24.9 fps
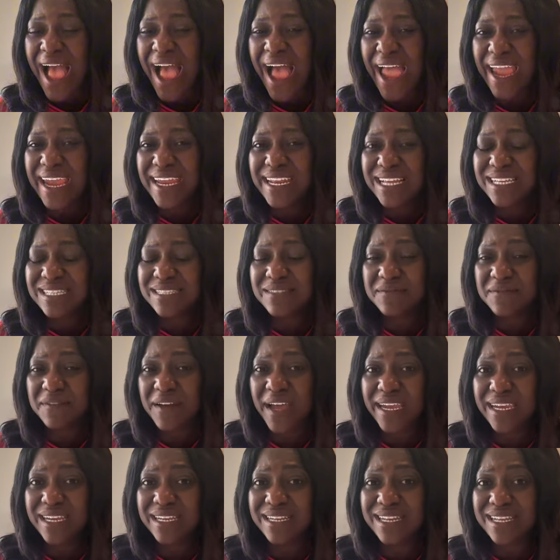
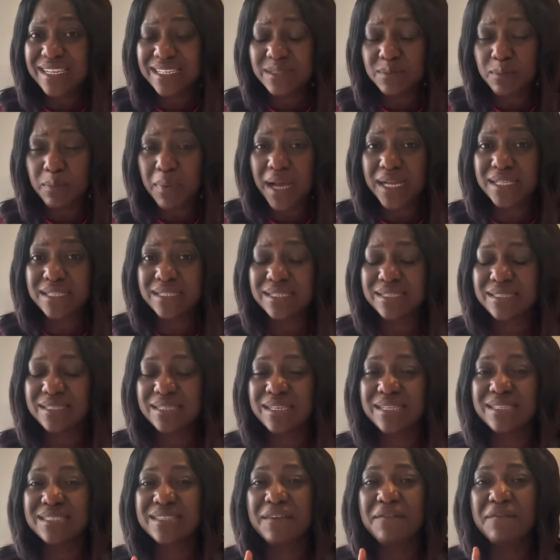Identifying these
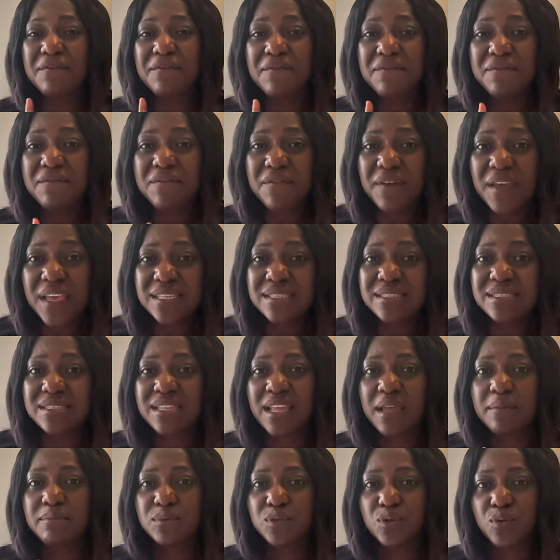patterns is the first
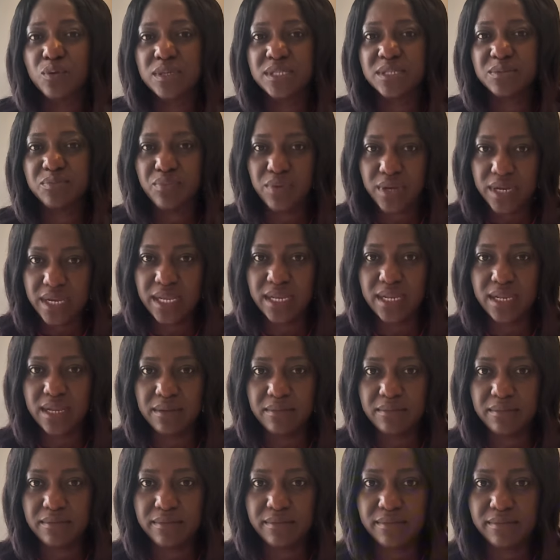step towards breaking
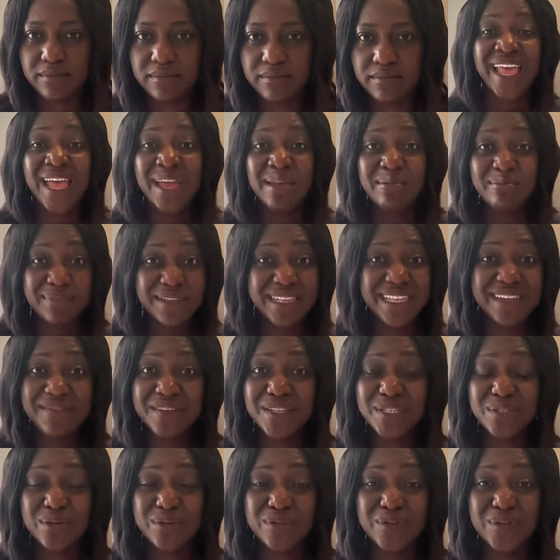them. Believe
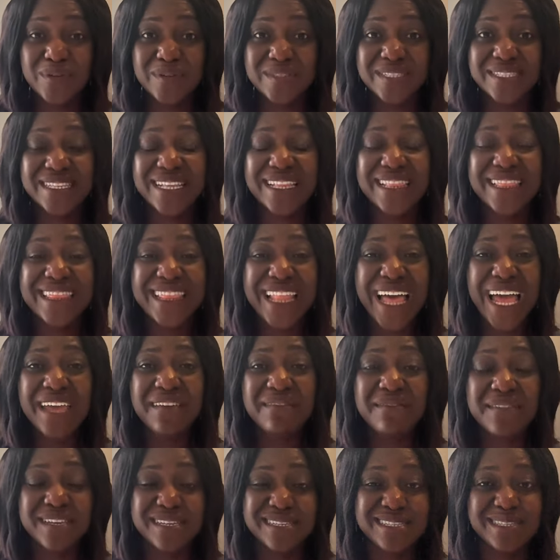it or not,
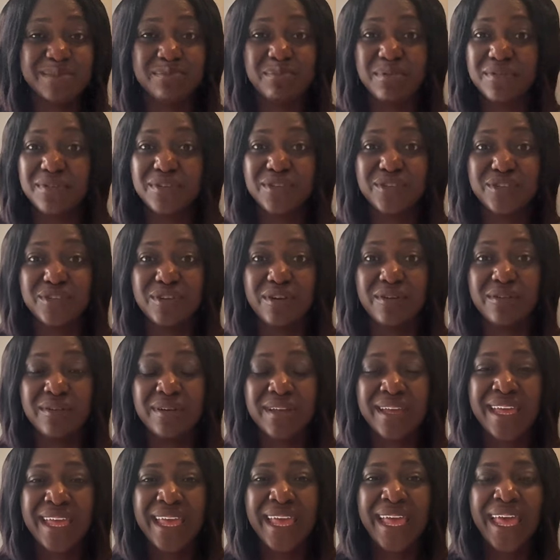life is
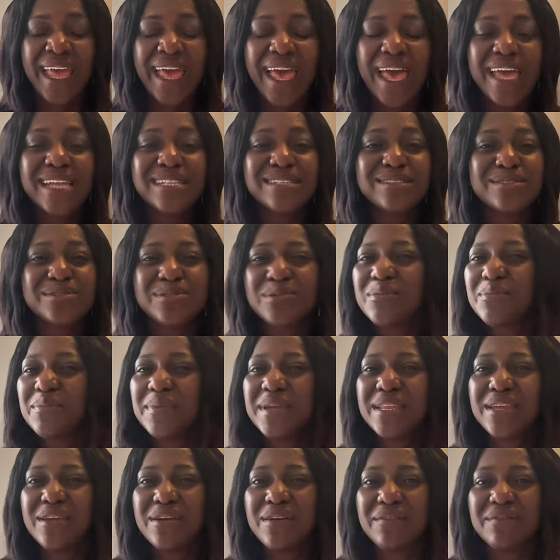spiritual. And so
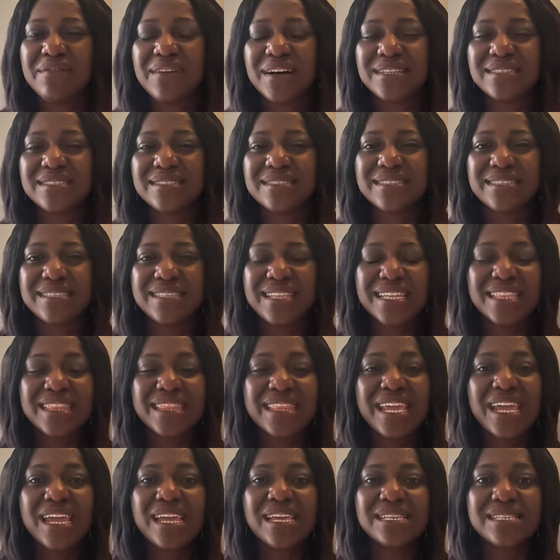many of us, the
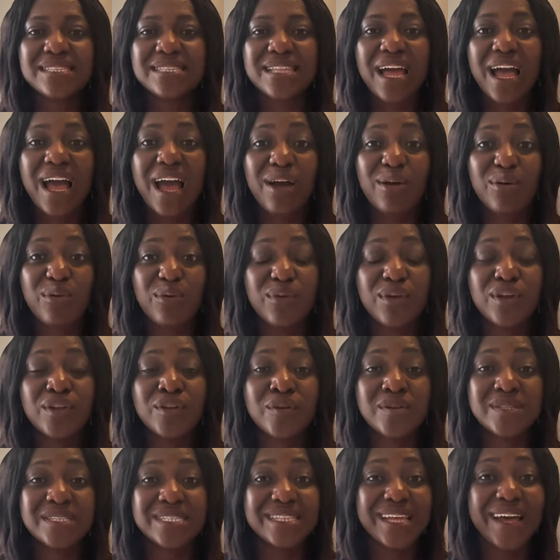things that are
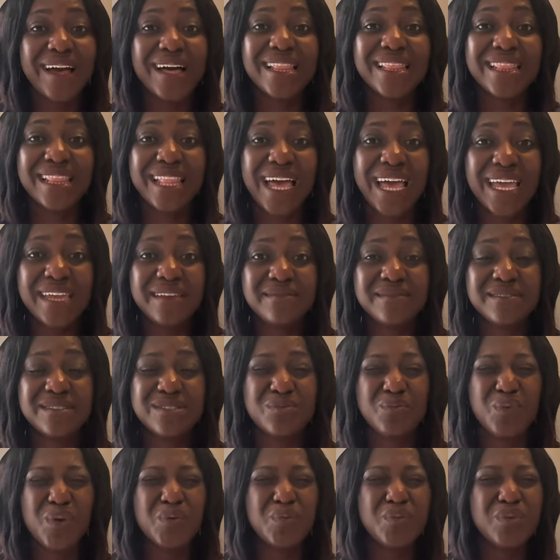going on in our lives,
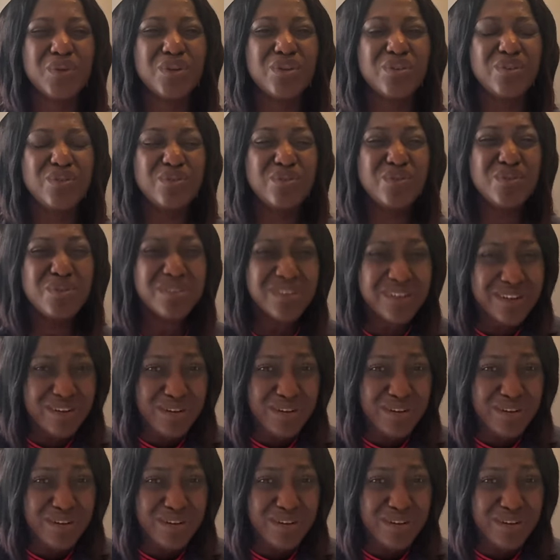when we look